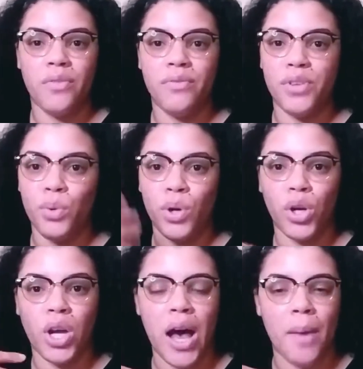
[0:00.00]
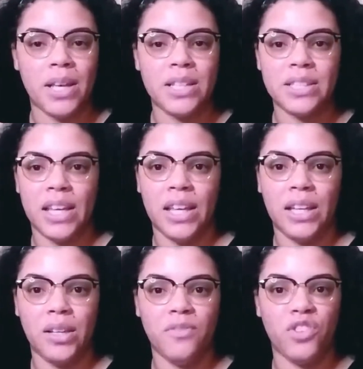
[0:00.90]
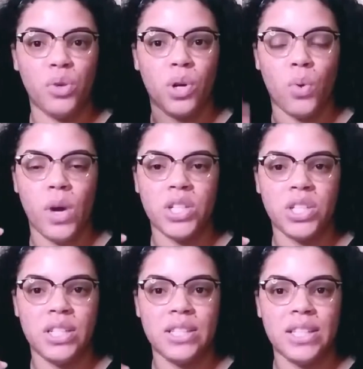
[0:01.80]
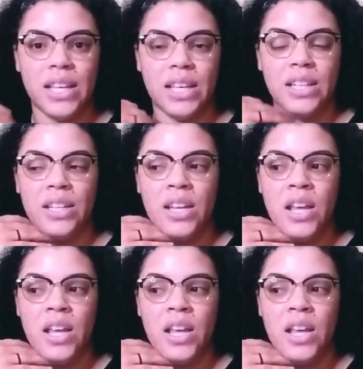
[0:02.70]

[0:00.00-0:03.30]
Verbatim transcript: viewer comments in, viewer questions in.